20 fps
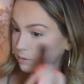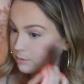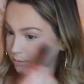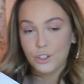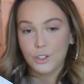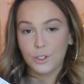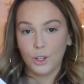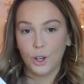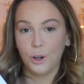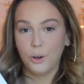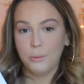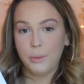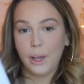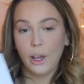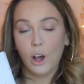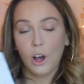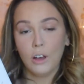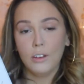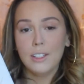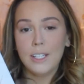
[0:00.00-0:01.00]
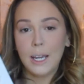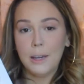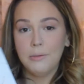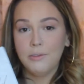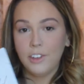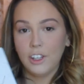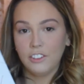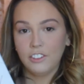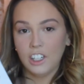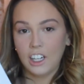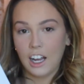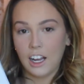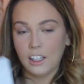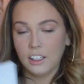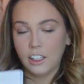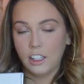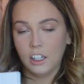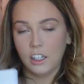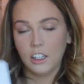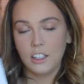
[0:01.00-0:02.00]
So my all-time favorite
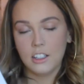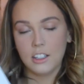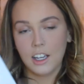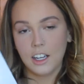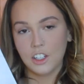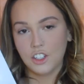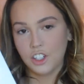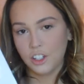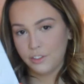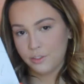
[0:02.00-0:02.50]
highlighter is actually